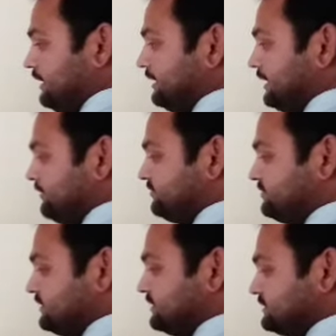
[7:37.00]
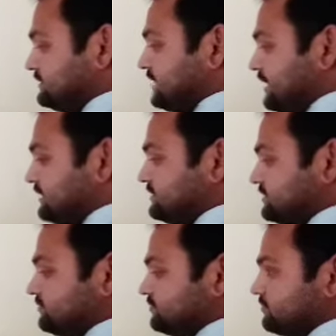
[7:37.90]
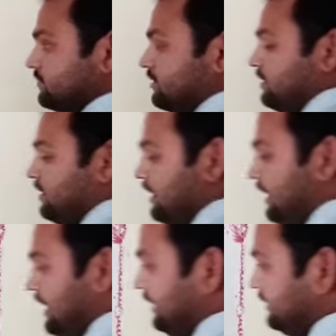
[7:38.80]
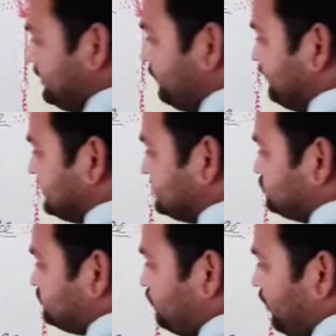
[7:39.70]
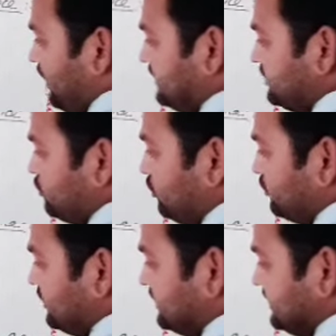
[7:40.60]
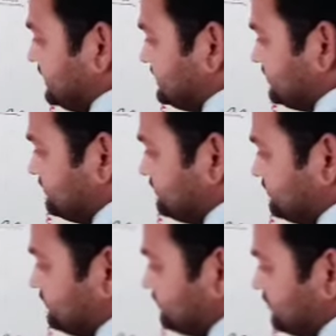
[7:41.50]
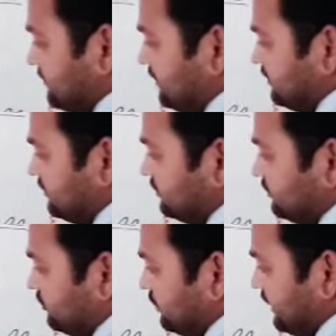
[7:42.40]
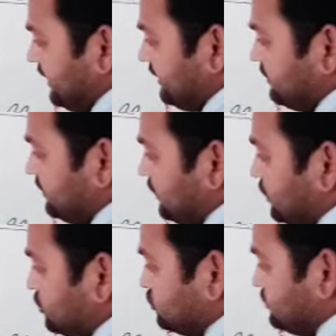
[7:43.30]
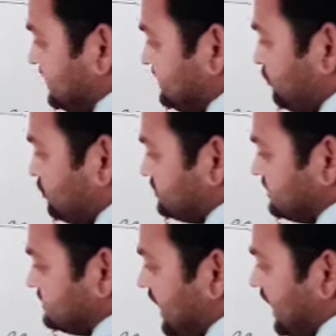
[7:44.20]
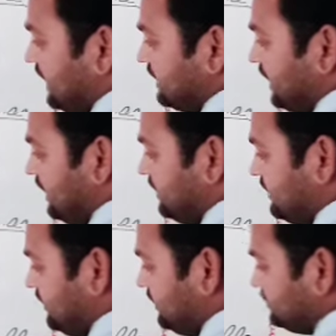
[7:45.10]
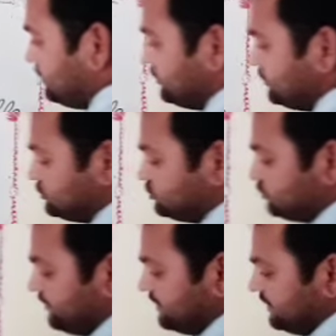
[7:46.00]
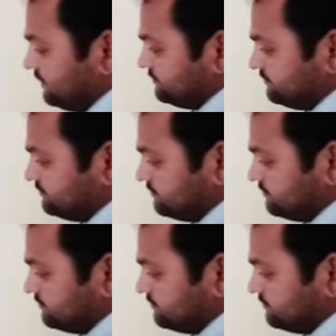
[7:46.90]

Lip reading: Leaf cells. And which point you are looking this? Okay. So these portions are called stomata.